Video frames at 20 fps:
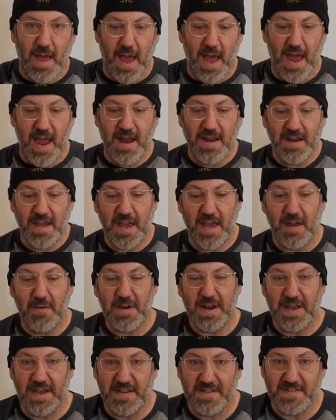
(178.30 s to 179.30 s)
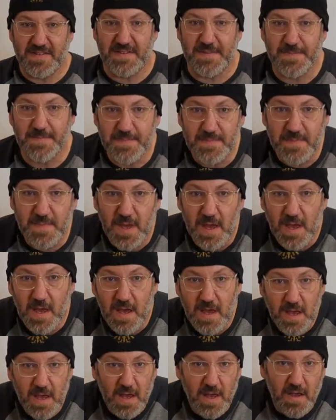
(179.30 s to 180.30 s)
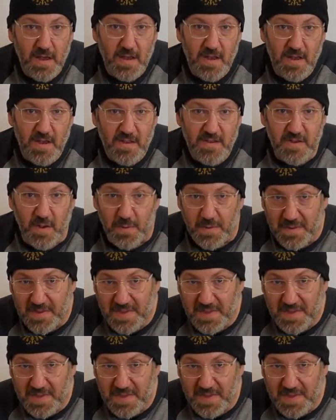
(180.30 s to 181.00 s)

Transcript: And here it is. So